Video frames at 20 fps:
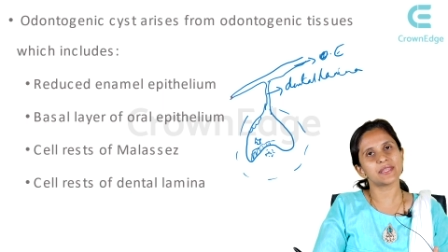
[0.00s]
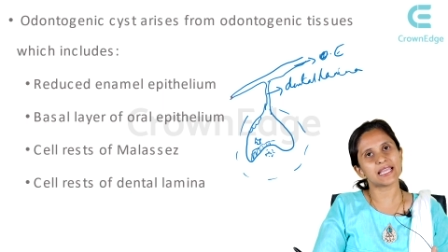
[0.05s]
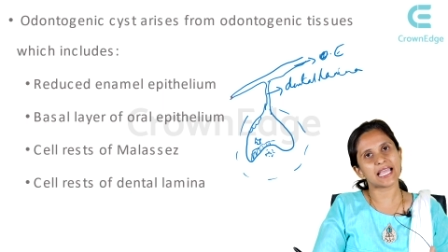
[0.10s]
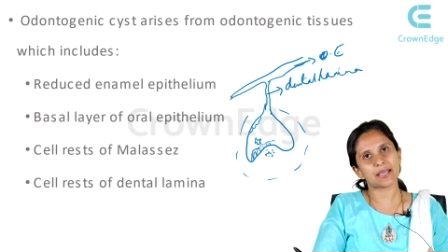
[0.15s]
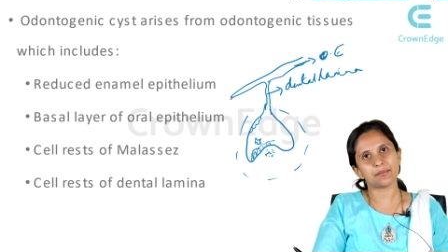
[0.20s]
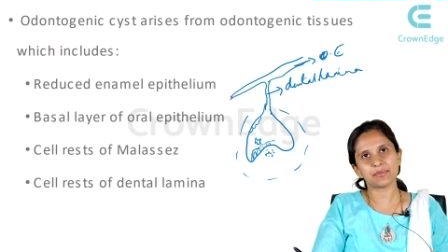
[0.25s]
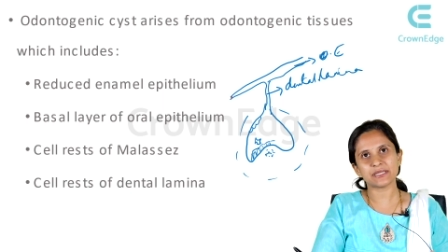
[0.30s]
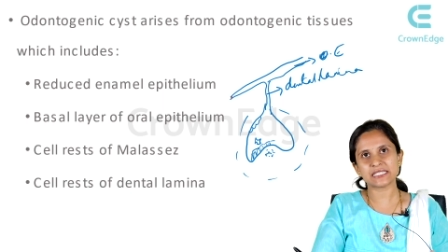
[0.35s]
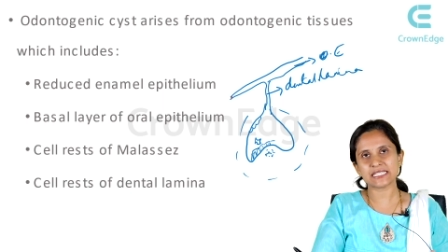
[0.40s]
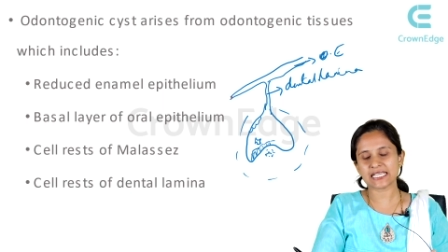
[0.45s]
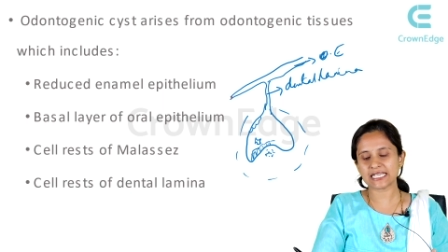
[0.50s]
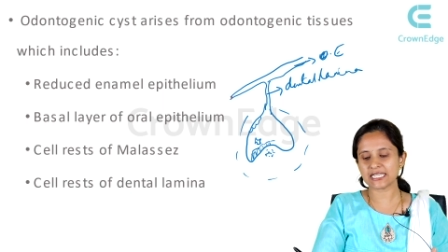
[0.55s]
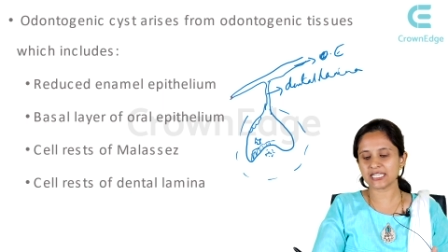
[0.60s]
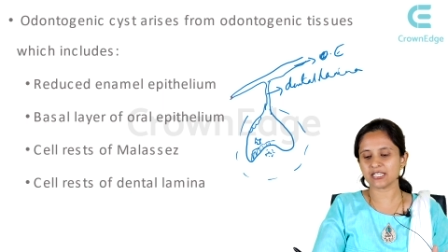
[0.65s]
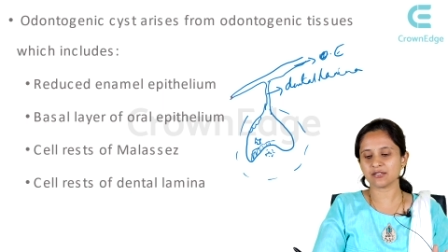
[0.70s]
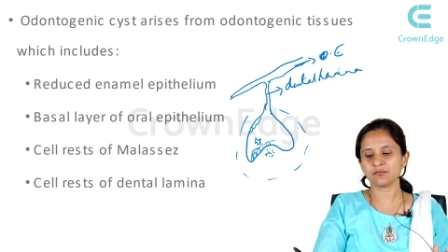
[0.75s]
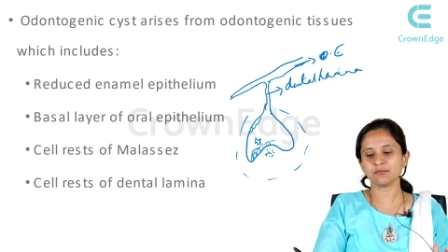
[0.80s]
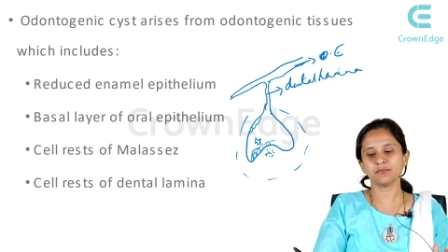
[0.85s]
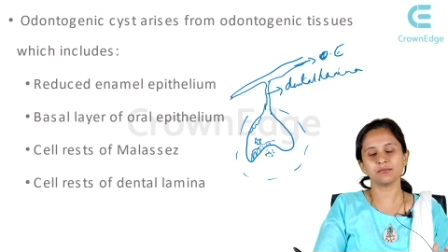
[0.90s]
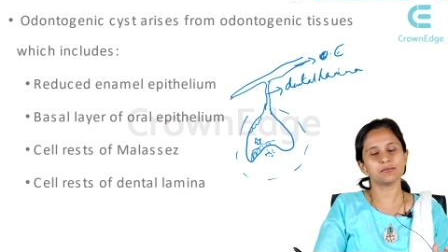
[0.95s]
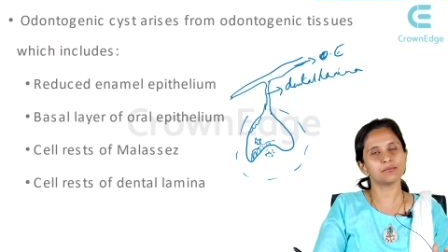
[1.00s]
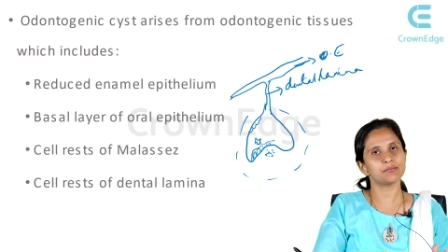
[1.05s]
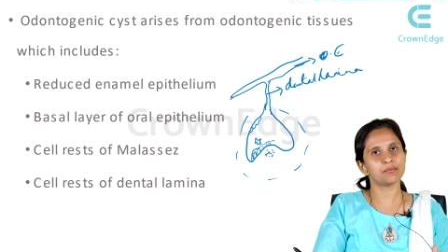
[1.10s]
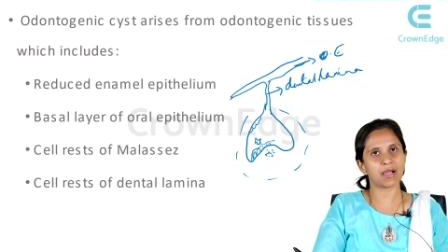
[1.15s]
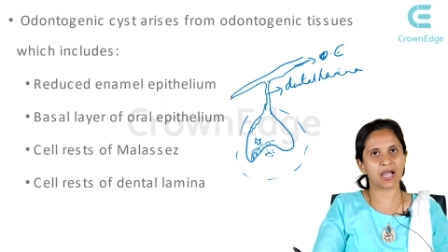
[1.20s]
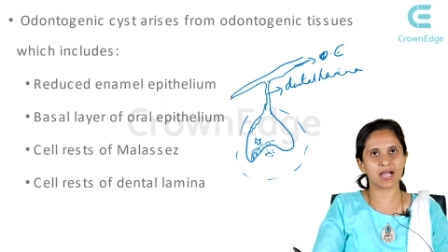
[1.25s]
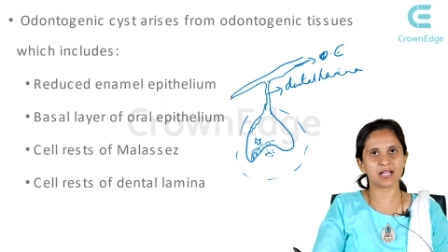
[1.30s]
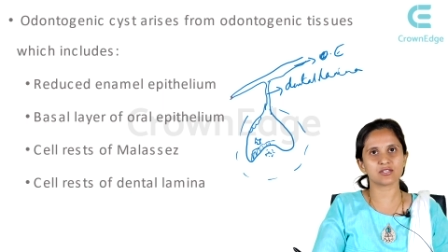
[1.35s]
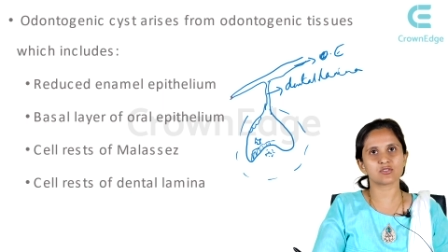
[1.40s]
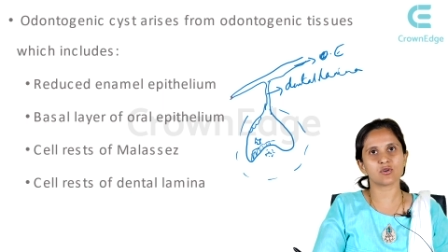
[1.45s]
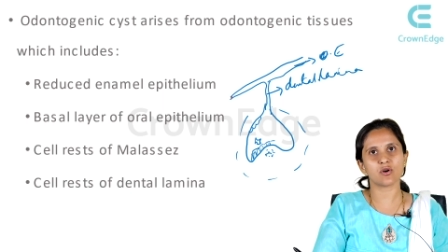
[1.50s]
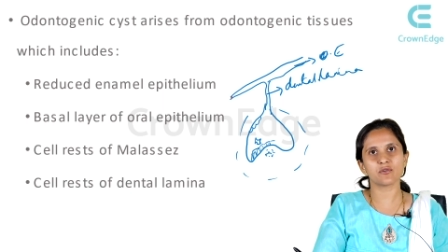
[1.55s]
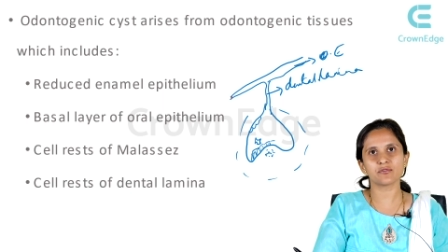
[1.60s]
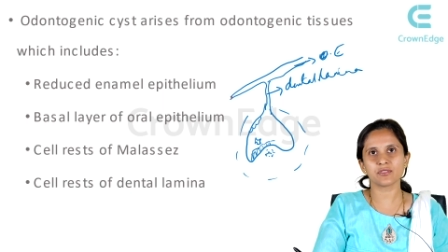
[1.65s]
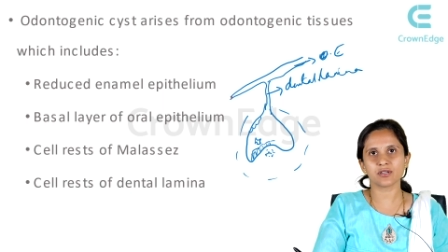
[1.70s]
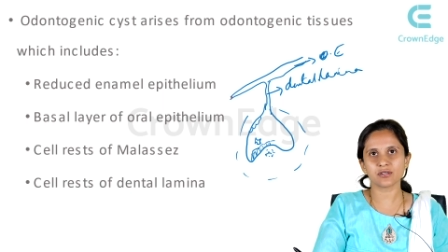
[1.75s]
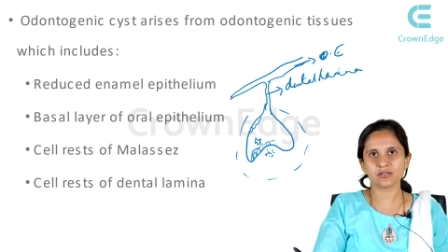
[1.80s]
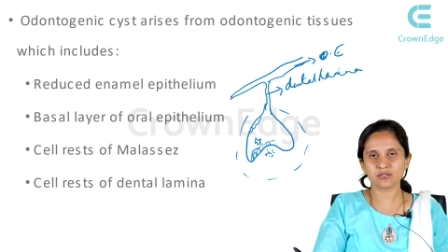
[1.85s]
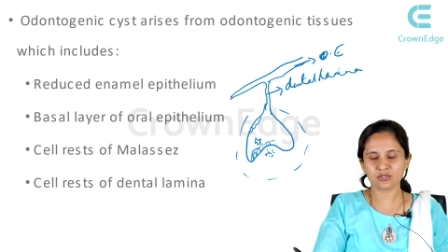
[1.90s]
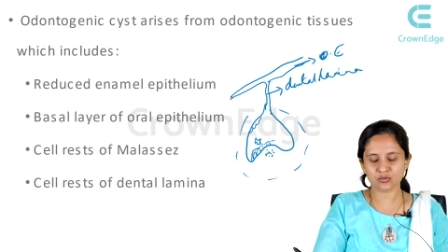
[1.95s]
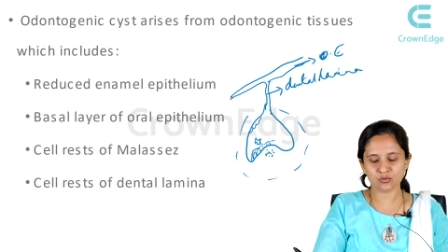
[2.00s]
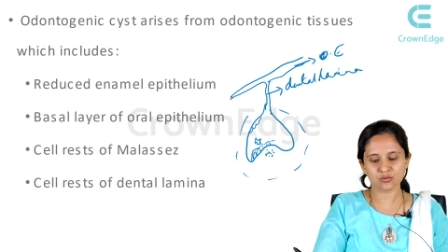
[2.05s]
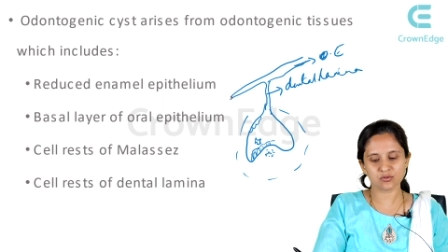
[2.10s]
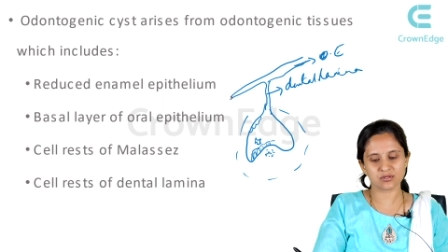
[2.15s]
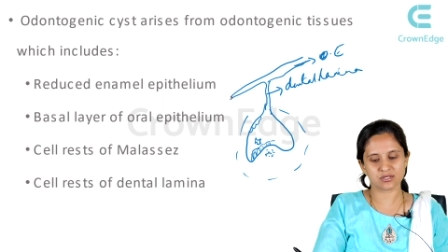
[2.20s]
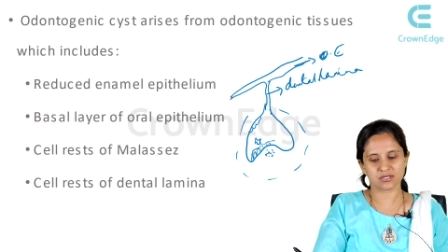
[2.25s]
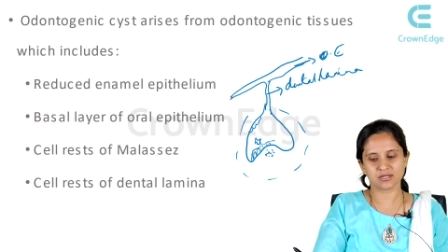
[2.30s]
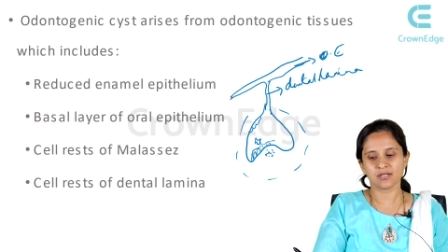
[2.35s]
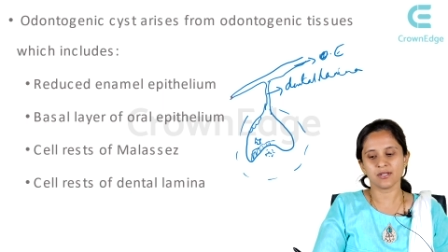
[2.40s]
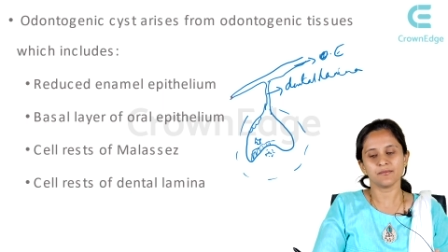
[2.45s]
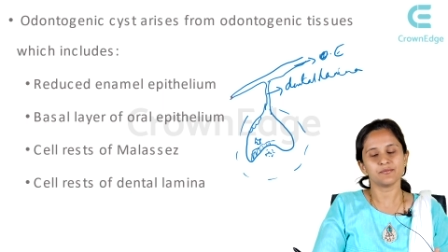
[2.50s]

the epithelium part of the tooth.